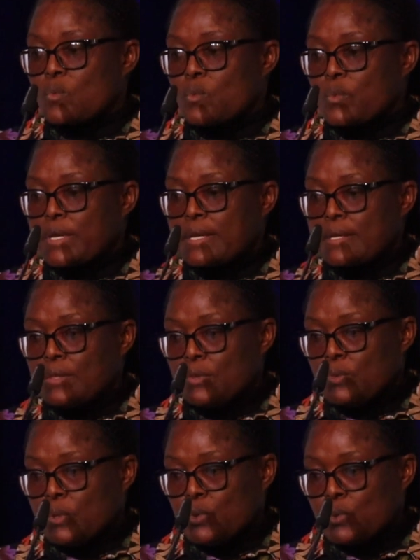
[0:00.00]

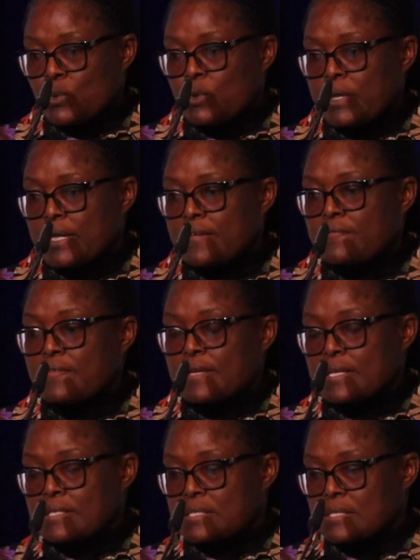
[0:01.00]
We do have
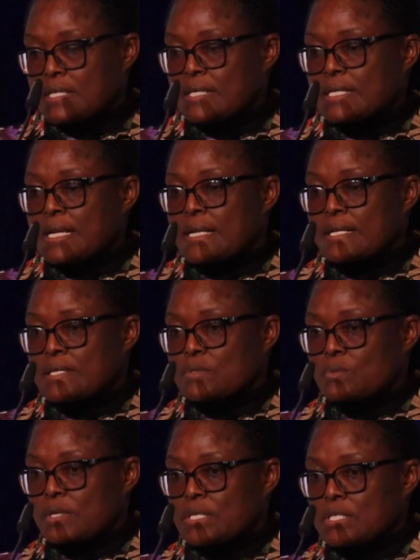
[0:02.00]
at general
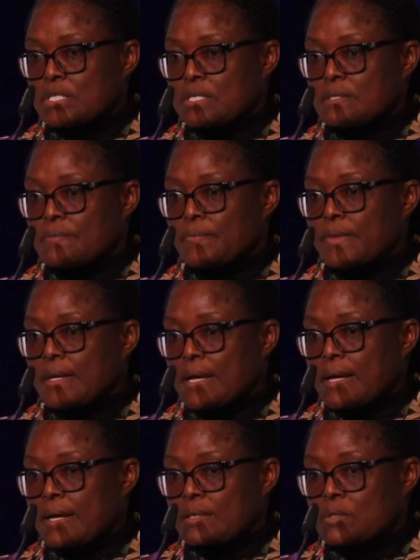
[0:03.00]
education
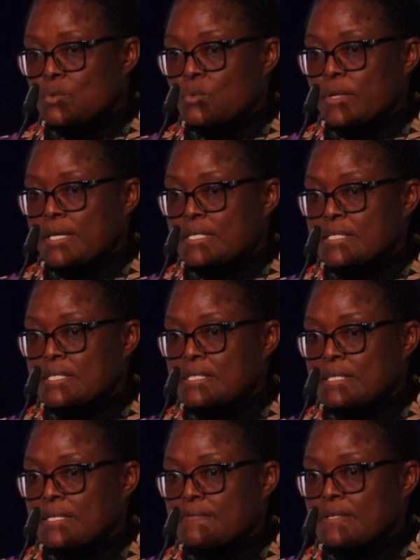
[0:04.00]
2
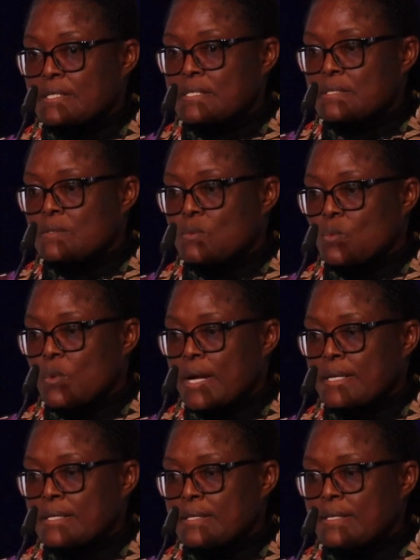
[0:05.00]
exit levels,
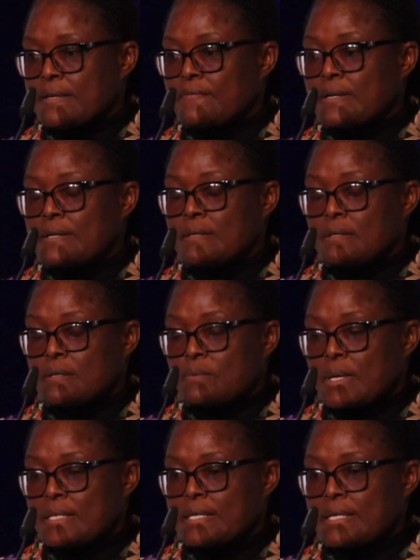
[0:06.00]
one
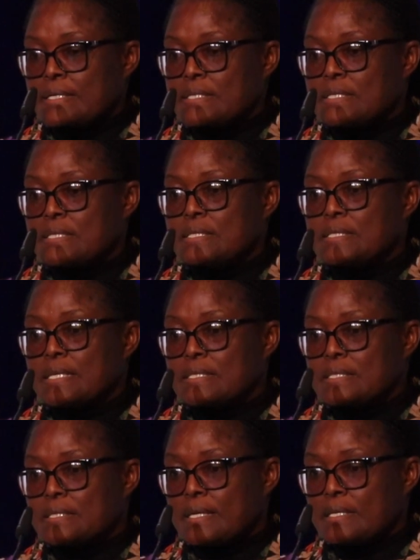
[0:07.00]
exit
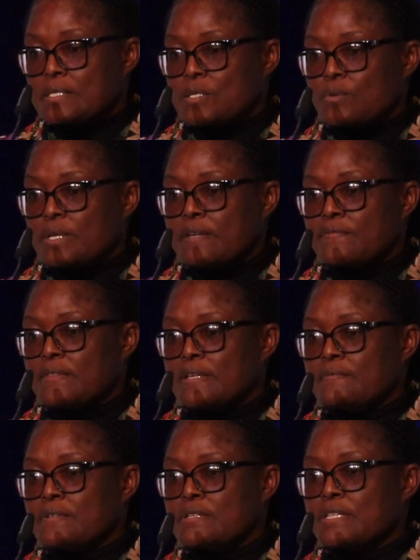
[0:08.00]
at NQF
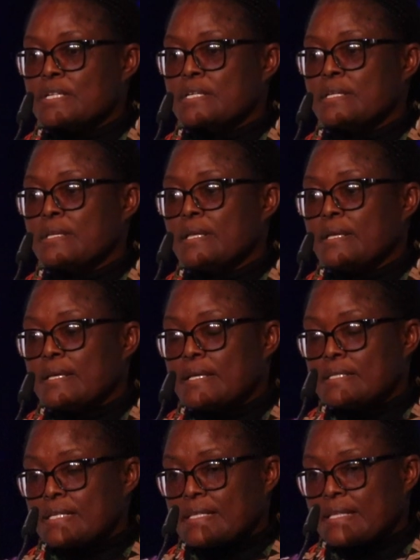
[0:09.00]
level 3
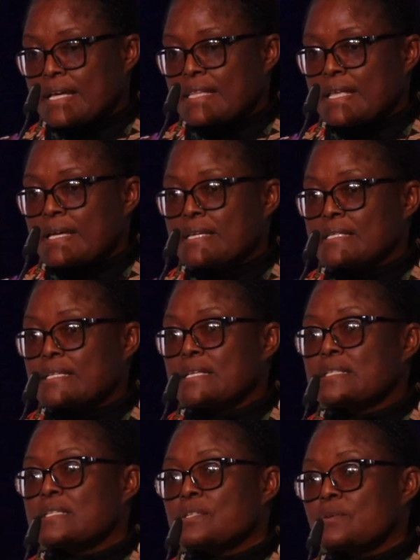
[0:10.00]
and another at
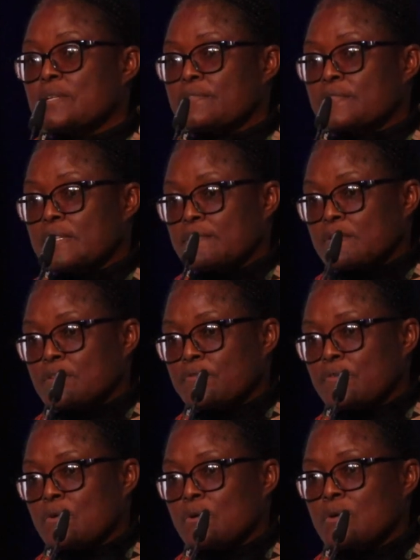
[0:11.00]
NQF level
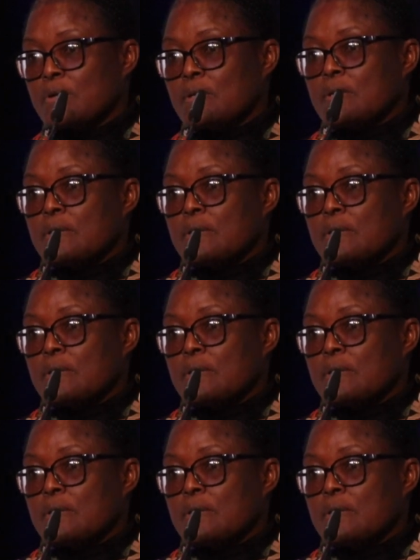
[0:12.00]
4.